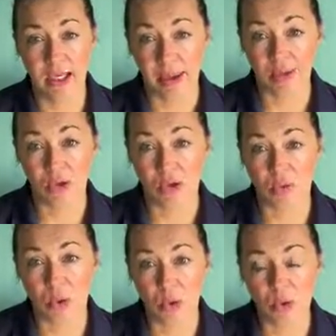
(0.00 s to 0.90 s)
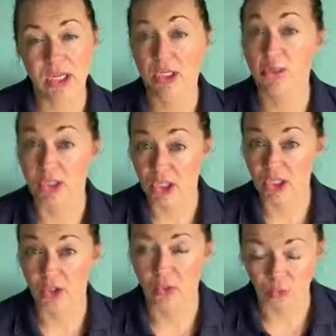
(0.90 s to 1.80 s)
chemical components, which is
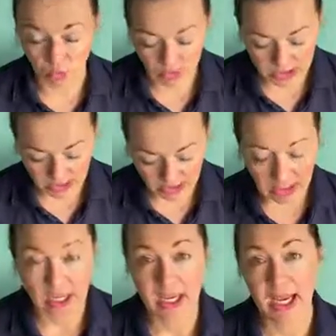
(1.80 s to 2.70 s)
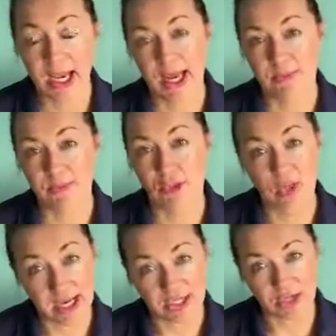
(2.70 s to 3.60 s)
salt and water. So
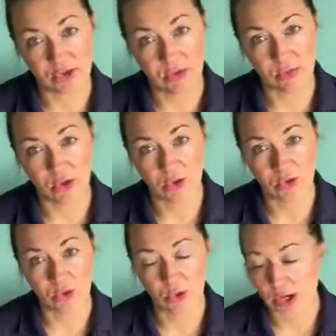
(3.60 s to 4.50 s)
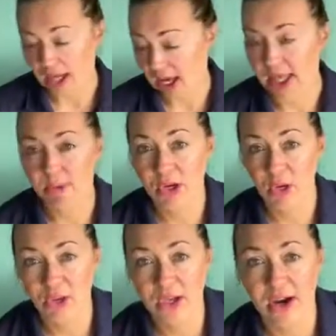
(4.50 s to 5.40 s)
that's a great one also. And then we
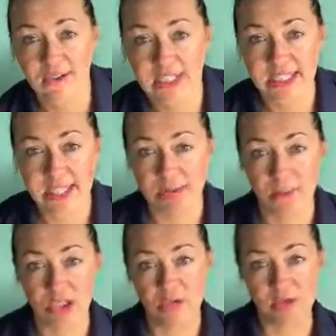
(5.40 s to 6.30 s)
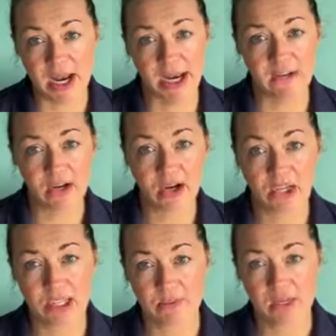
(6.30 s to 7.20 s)
also have a steam, which many of our
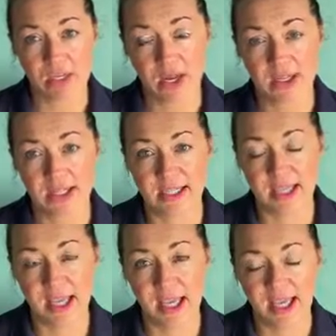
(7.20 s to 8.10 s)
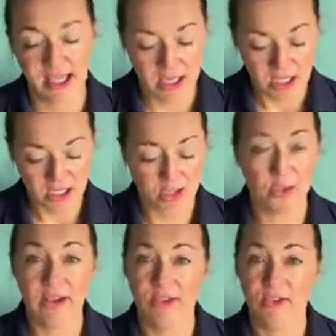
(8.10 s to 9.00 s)
customers currently take.
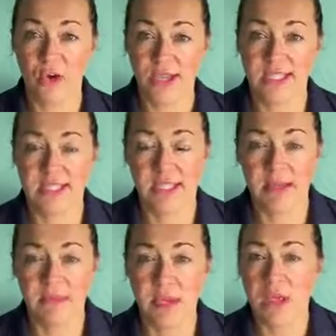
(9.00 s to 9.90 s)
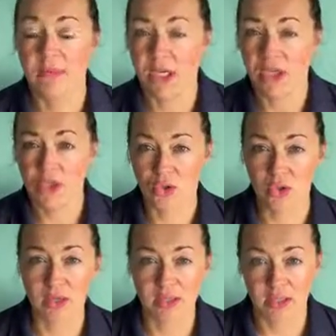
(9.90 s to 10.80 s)
So if you've got a steam, make
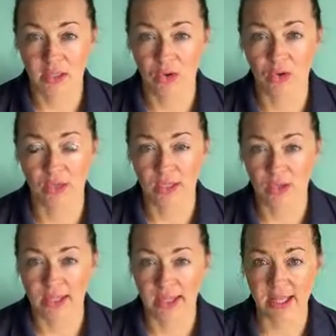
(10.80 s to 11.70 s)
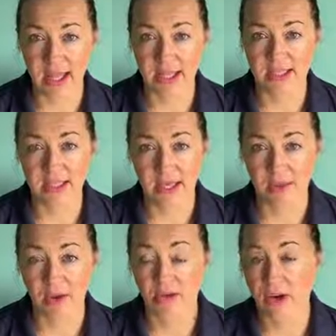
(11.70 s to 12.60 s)
sure that you're using that
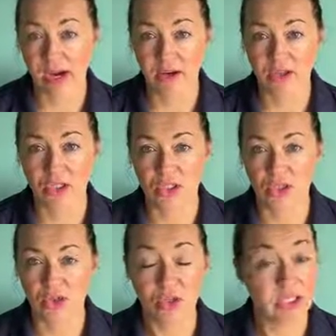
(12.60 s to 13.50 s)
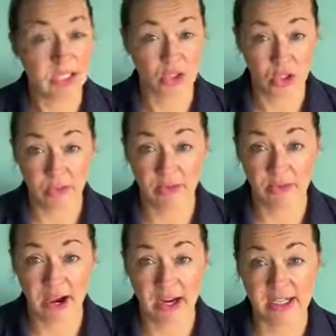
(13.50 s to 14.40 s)
around to stay on top of
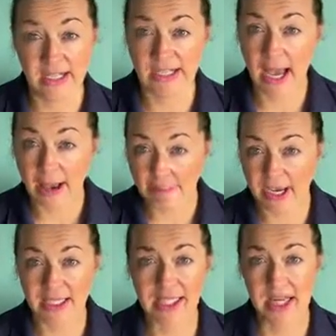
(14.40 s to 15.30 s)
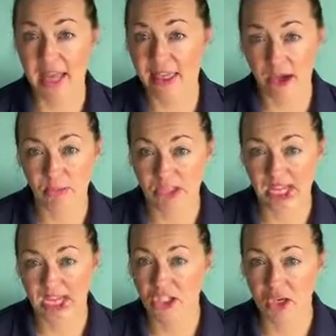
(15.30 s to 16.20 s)
viruses and bacteria, and that will
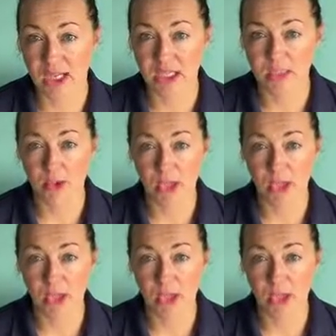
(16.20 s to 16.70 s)
protect you against